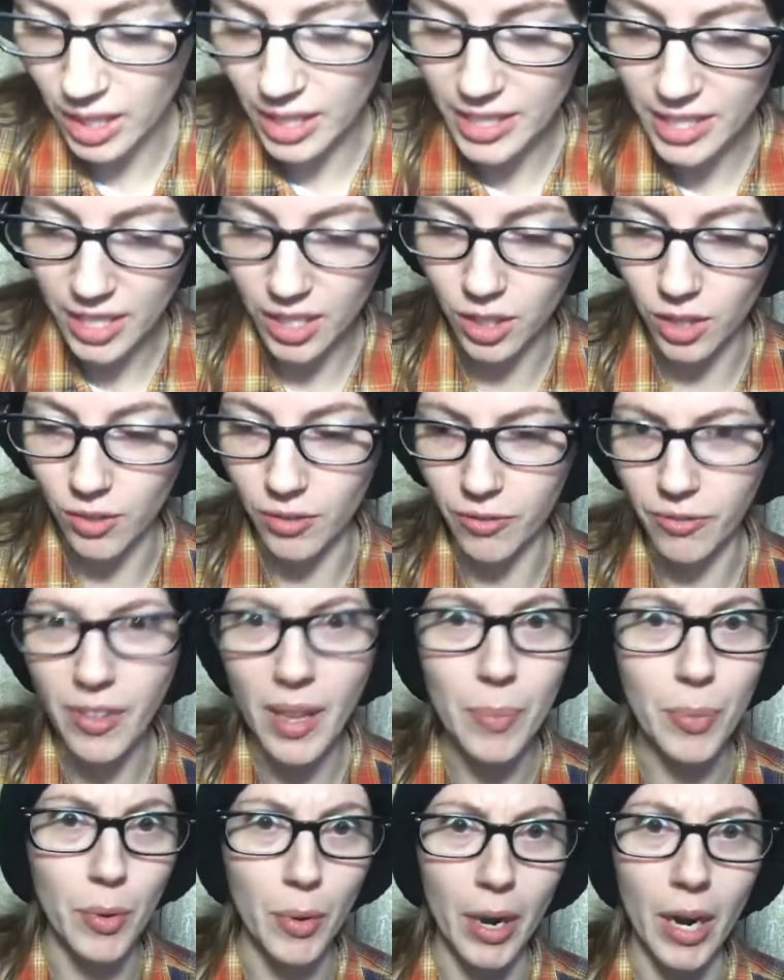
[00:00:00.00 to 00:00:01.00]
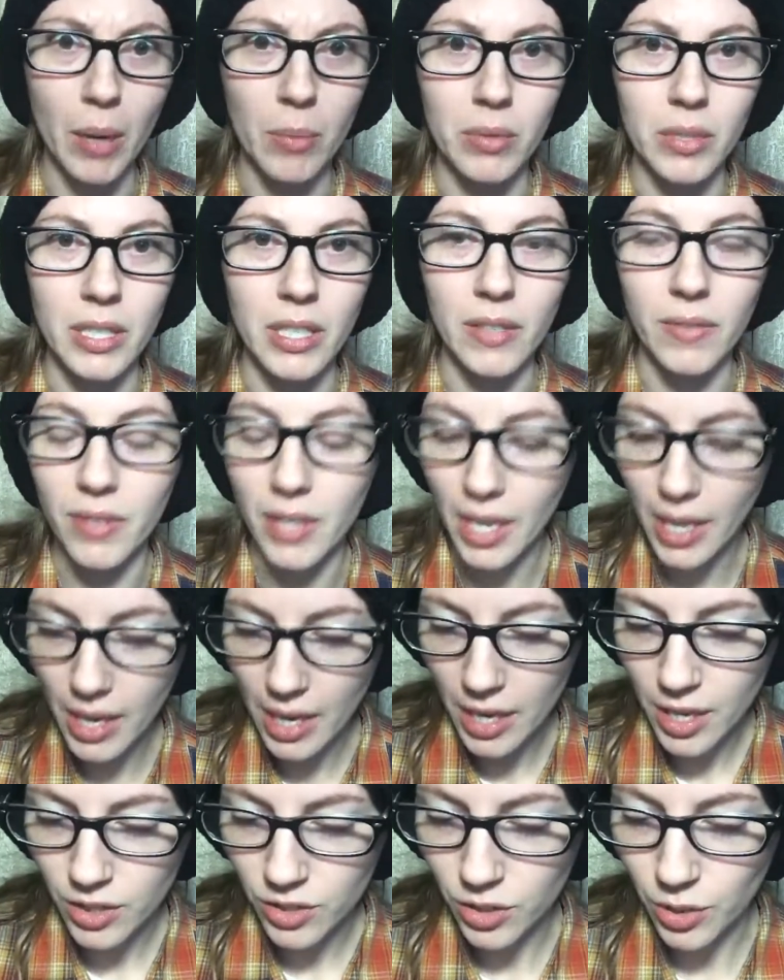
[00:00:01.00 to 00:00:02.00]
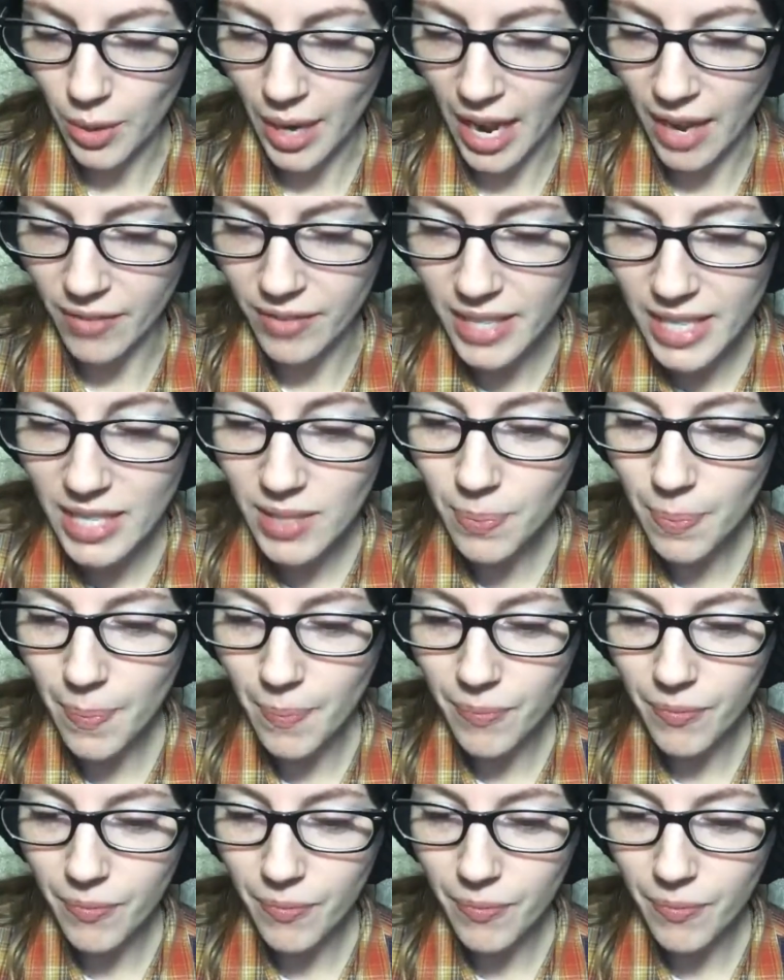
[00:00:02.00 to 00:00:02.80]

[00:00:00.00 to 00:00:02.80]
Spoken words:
until February, I believe. So you have this